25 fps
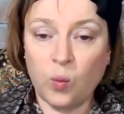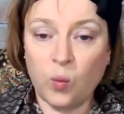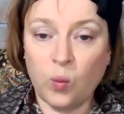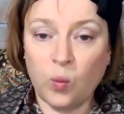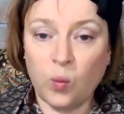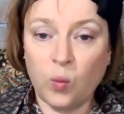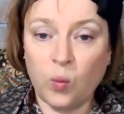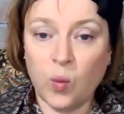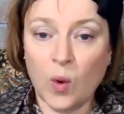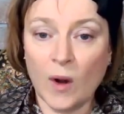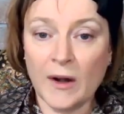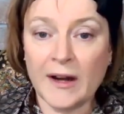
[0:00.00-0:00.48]

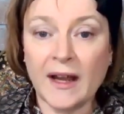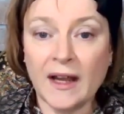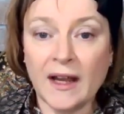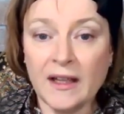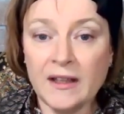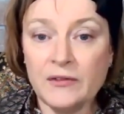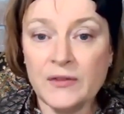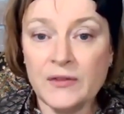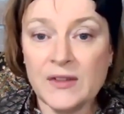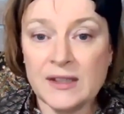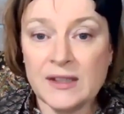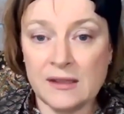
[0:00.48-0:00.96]
what
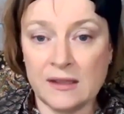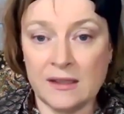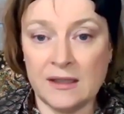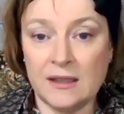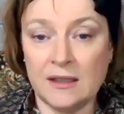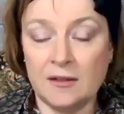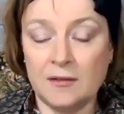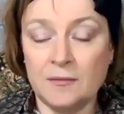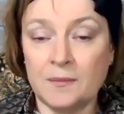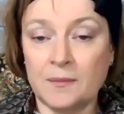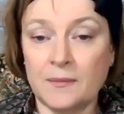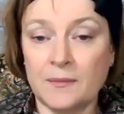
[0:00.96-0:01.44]
I've
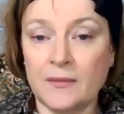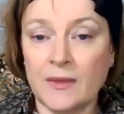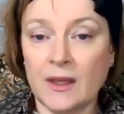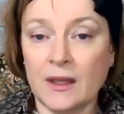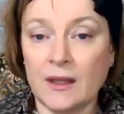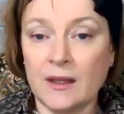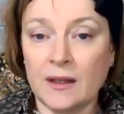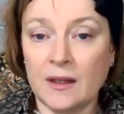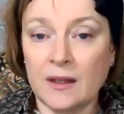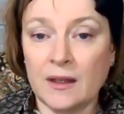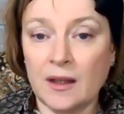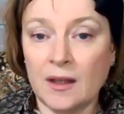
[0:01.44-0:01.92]
seen
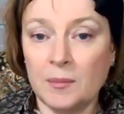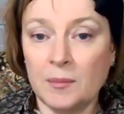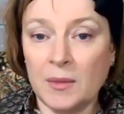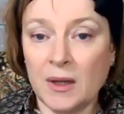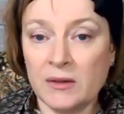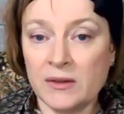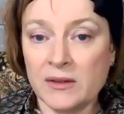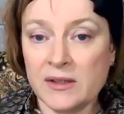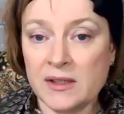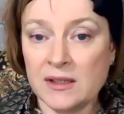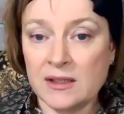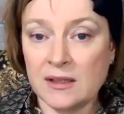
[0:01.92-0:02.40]

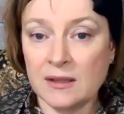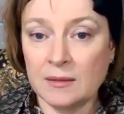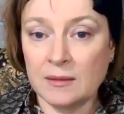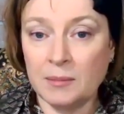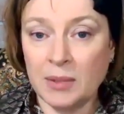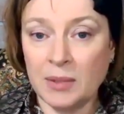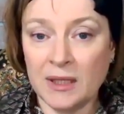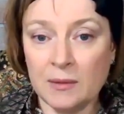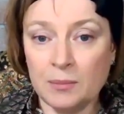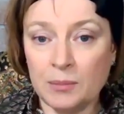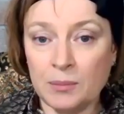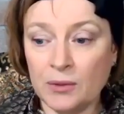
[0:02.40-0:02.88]
amongst
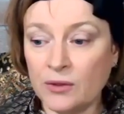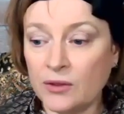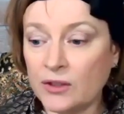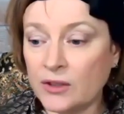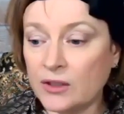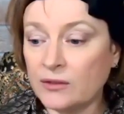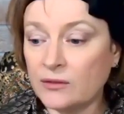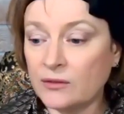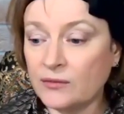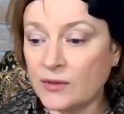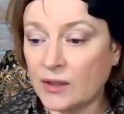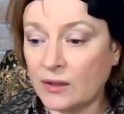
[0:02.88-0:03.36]
people that
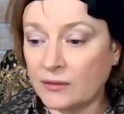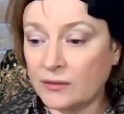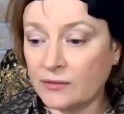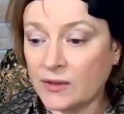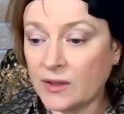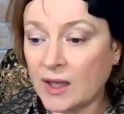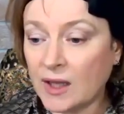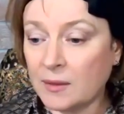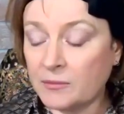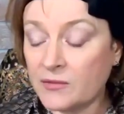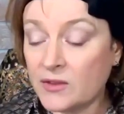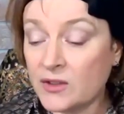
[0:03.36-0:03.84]
have
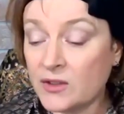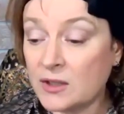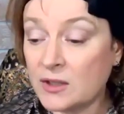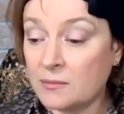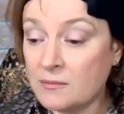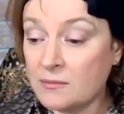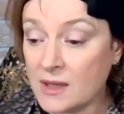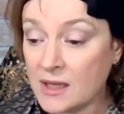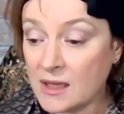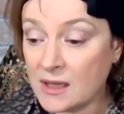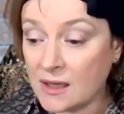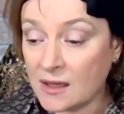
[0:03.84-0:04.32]
come to
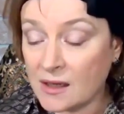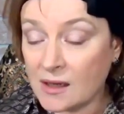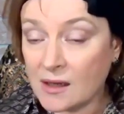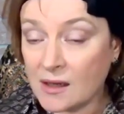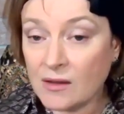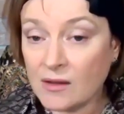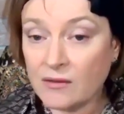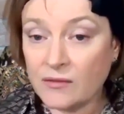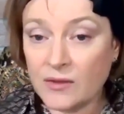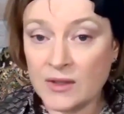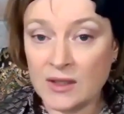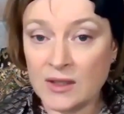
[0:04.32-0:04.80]
me
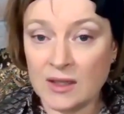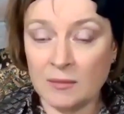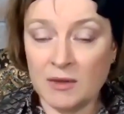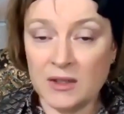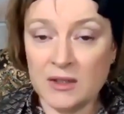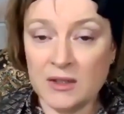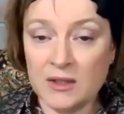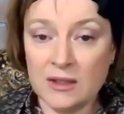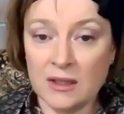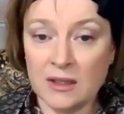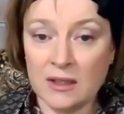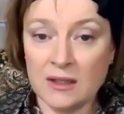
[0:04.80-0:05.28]
for some
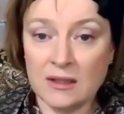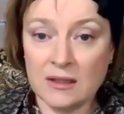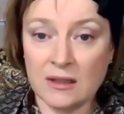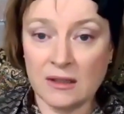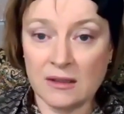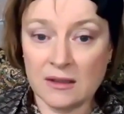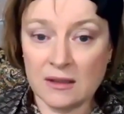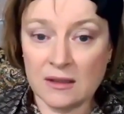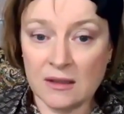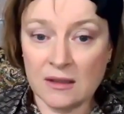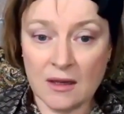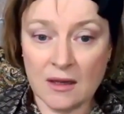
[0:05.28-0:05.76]

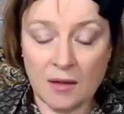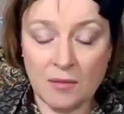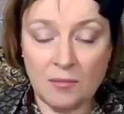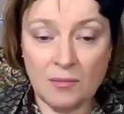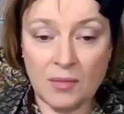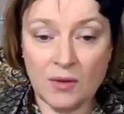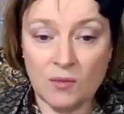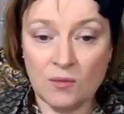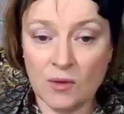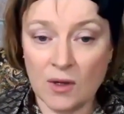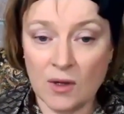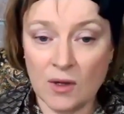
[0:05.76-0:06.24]
assistance. And
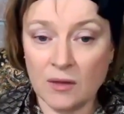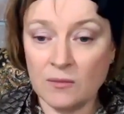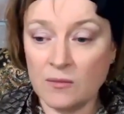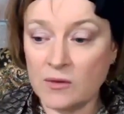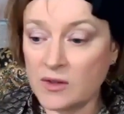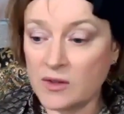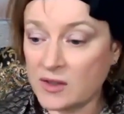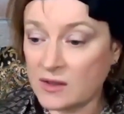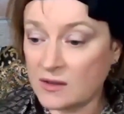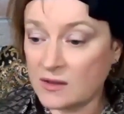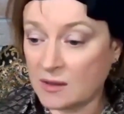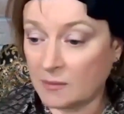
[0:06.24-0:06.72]
number one
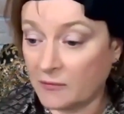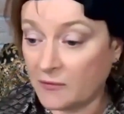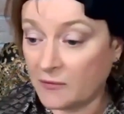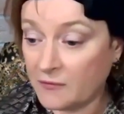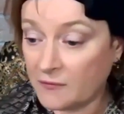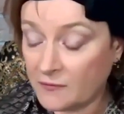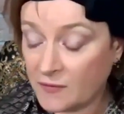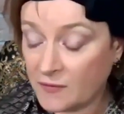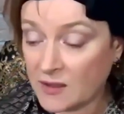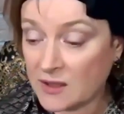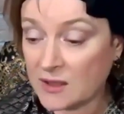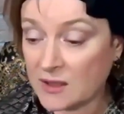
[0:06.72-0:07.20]
was some
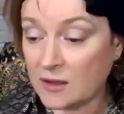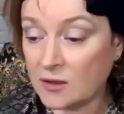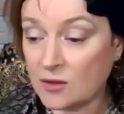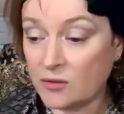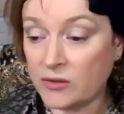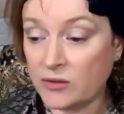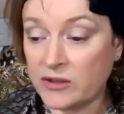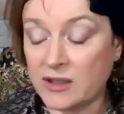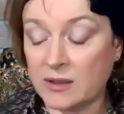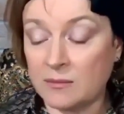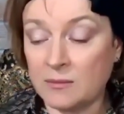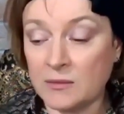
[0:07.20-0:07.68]
physical
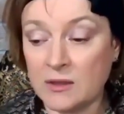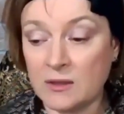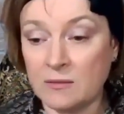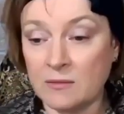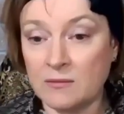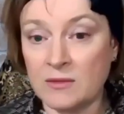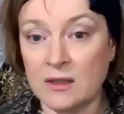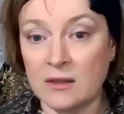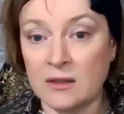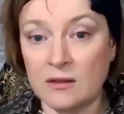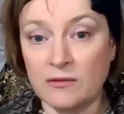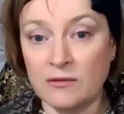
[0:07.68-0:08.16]

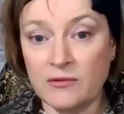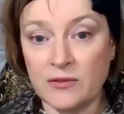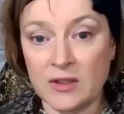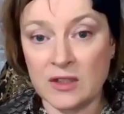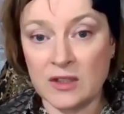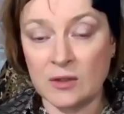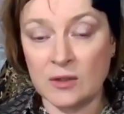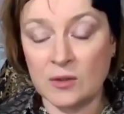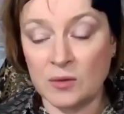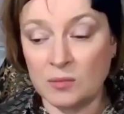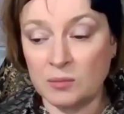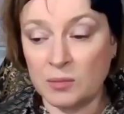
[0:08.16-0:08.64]
symptoms in the
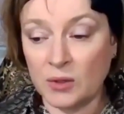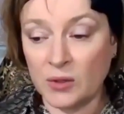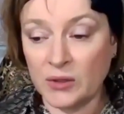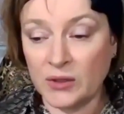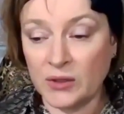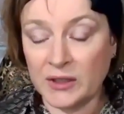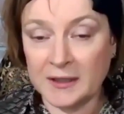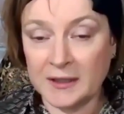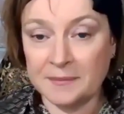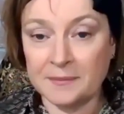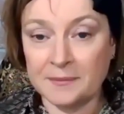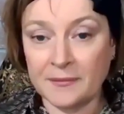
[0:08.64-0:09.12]
physical
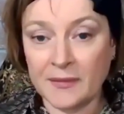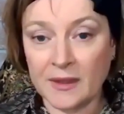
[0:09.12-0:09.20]
body.